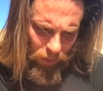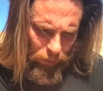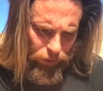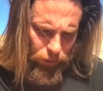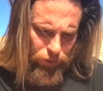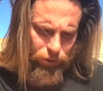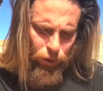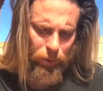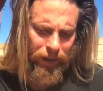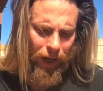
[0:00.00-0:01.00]
sure there's a
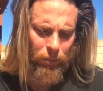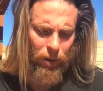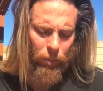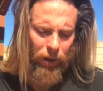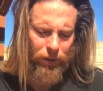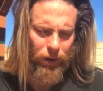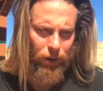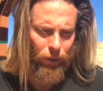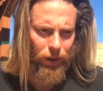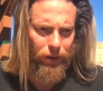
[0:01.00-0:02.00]
stupid cat meme about that
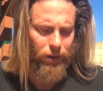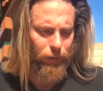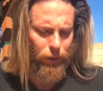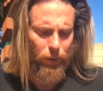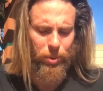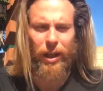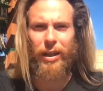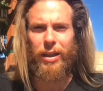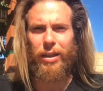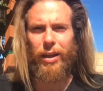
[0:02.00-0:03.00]
already. If you're a
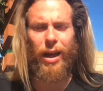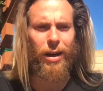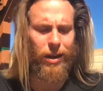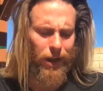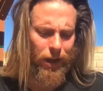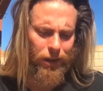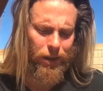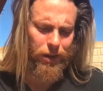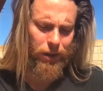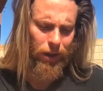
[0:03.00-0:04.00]
plant geek and a cat
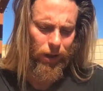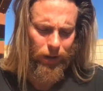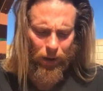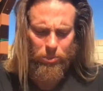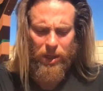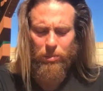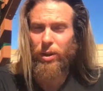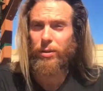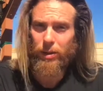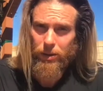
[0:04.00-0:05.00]
geek and that meme
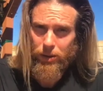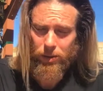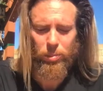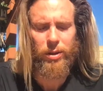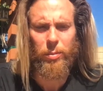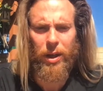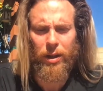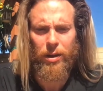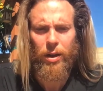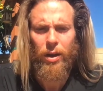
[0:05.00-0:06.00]
doesn't exist, please make it.
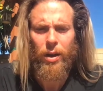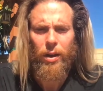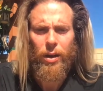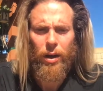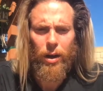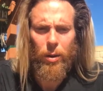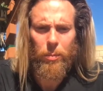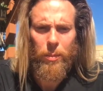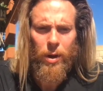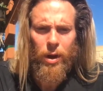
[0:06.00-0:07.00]

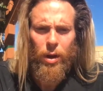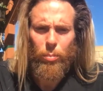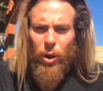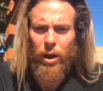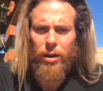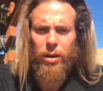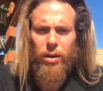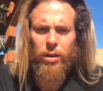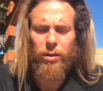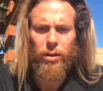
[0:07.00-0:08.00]
But
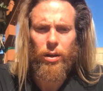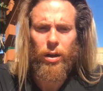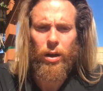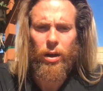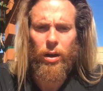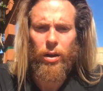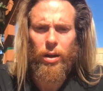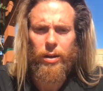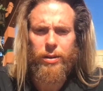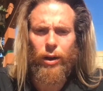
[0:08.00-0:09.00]

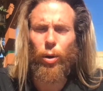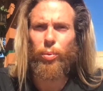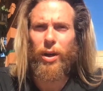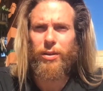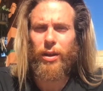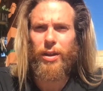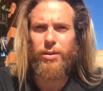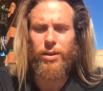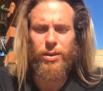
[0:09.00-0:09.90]
terra preta is